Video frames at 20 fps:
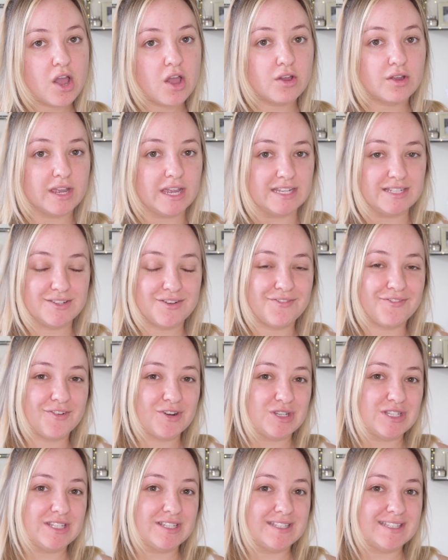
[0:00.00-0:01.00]
Okay, so for
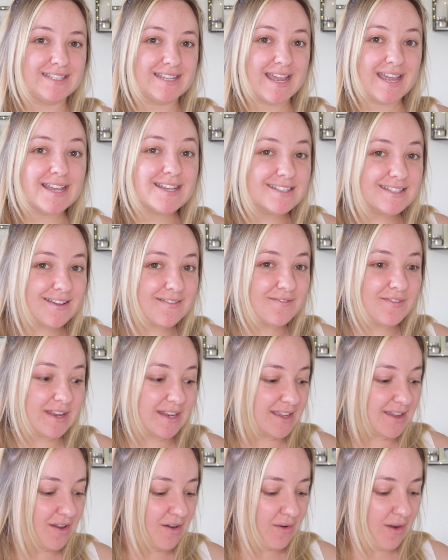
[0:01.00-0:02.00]
today's
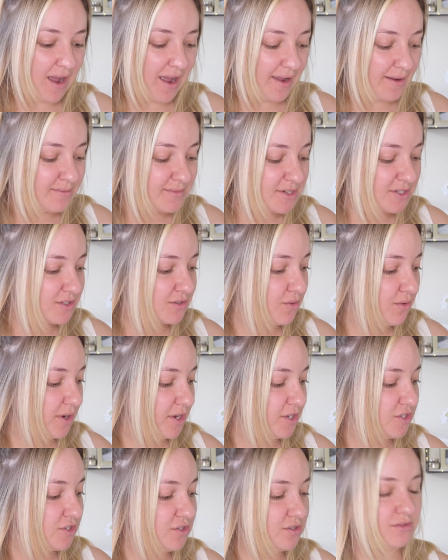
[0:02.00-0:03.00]
video, I'm just
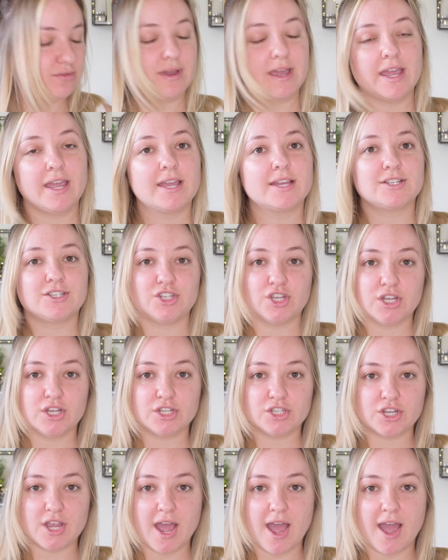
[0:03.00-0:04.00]
going to do a chit
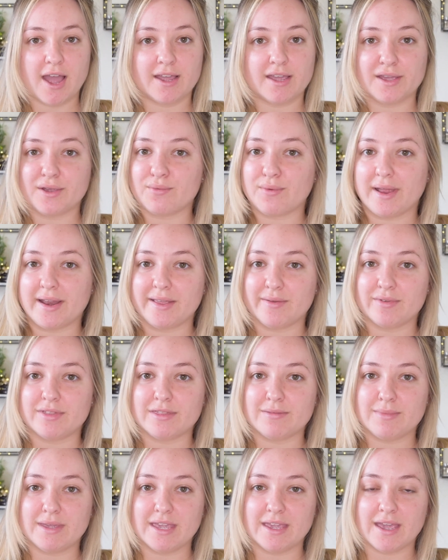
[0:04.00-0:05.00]
chat get ready with
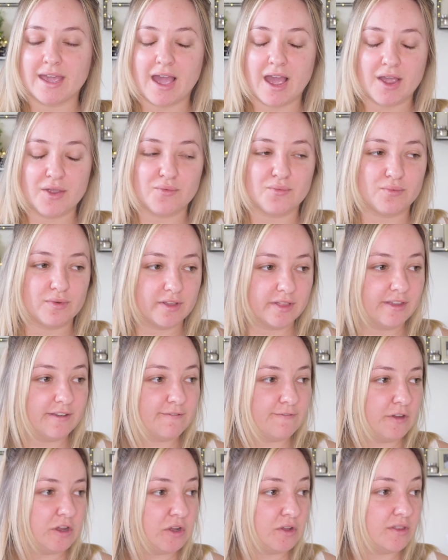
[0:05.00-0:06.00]
me. I really
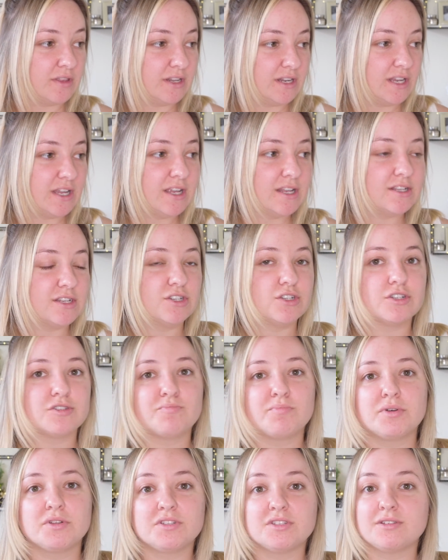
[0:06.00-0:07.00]
feel the need to just
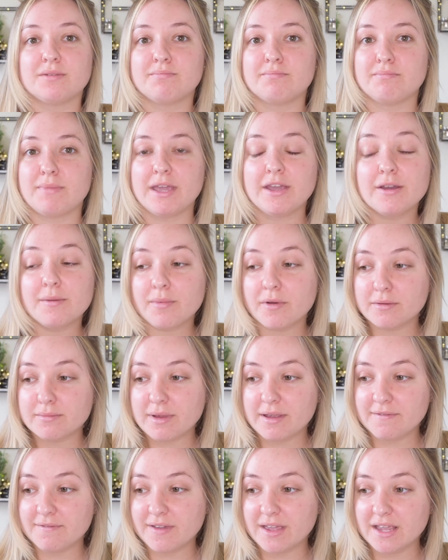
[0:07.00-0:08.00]
put some makeup on
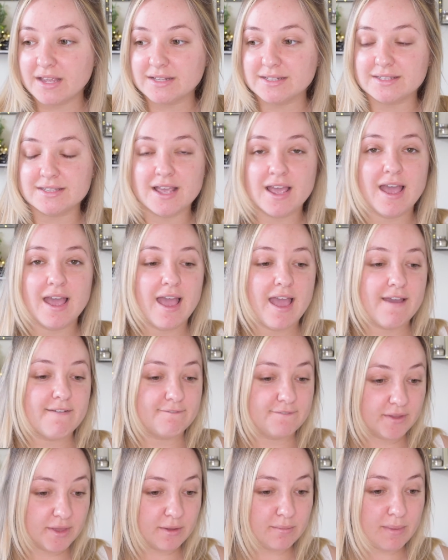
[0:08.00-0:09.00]
my face,
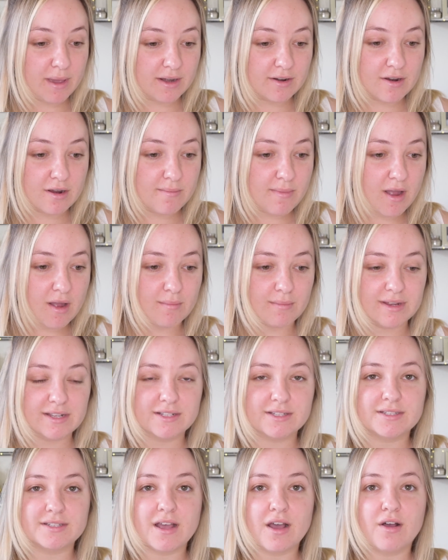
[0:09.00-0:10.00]
feel better about
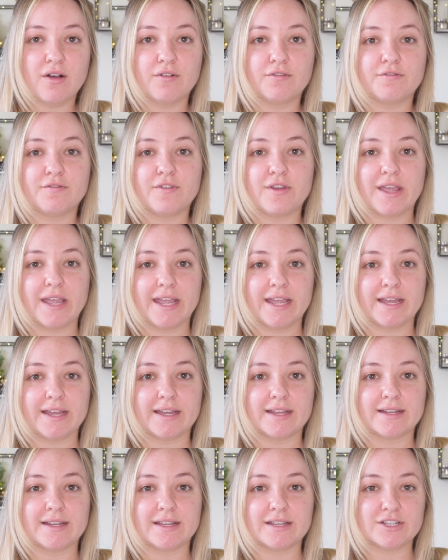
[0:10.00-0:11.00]
myself,
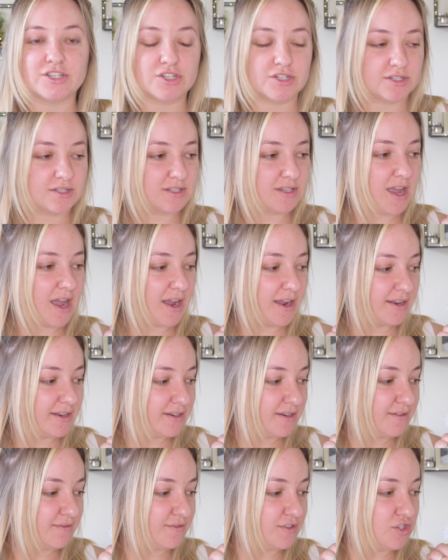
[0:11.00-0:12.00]
and just kind
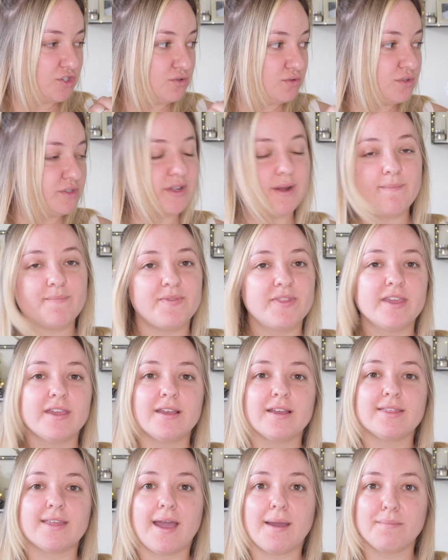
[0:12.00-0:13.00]
of do
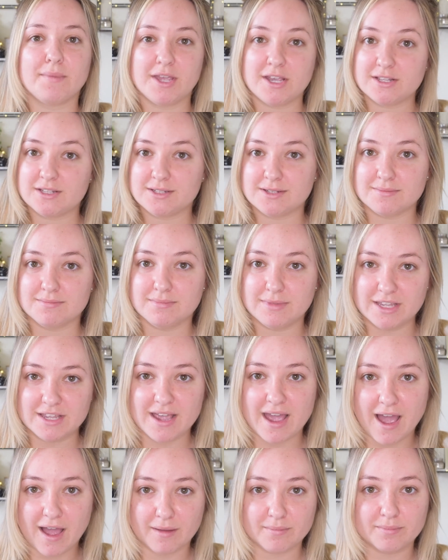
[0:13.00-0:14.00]
something that makes me
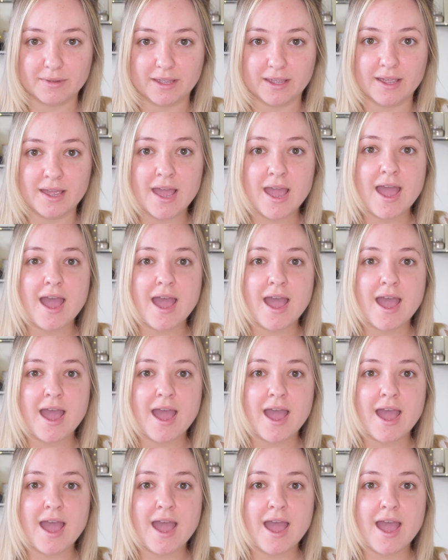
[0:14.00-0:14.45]
happy.